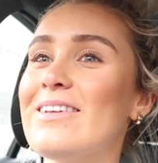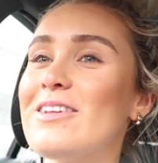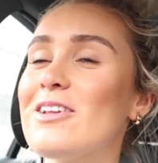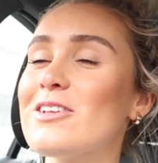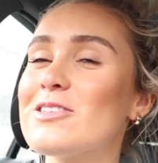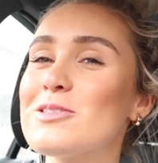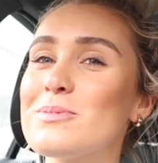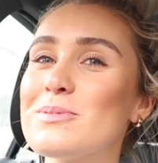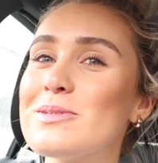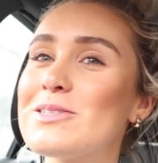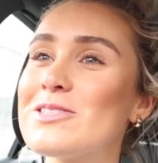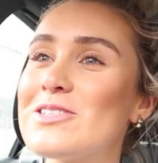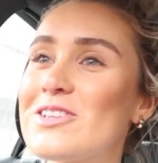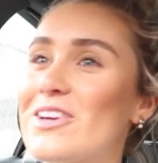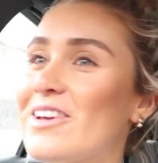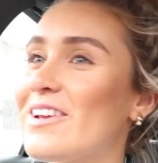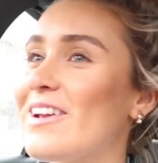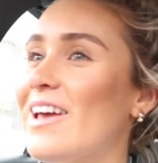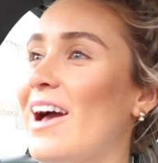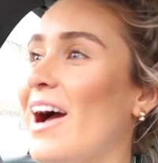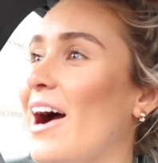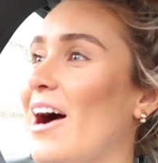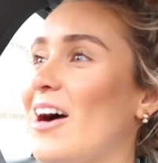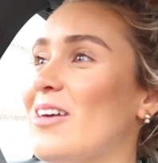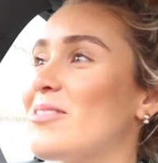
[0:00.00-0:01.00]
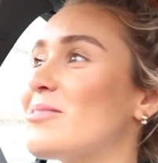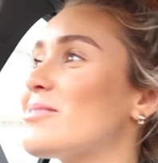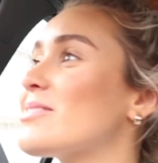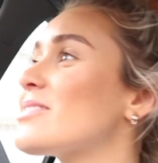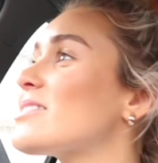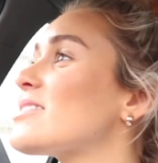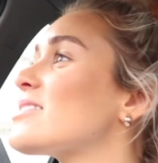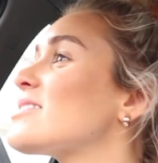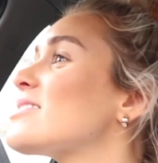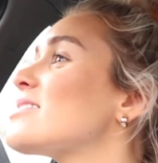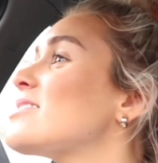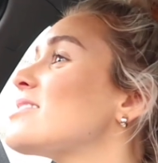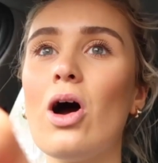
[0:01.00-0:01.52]
Not to be stuck in a
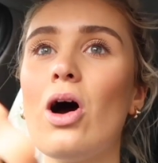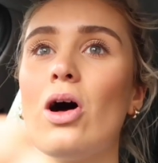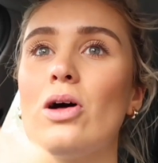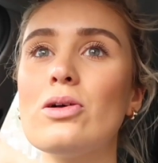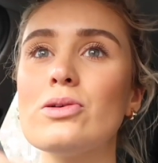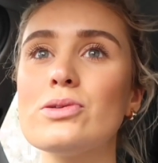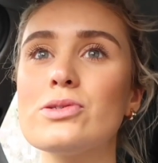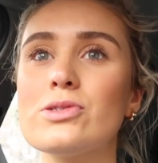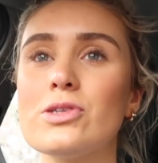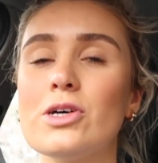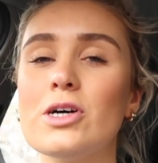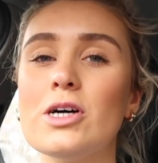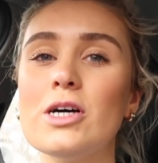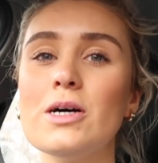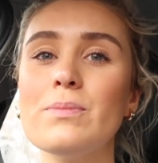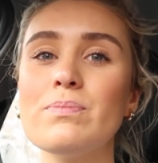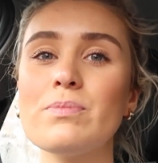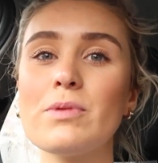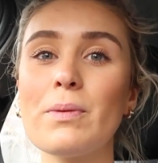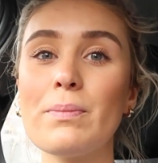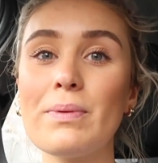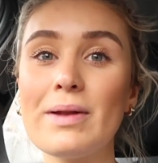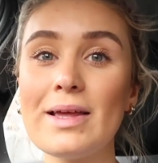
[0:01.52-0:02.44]
house. Also,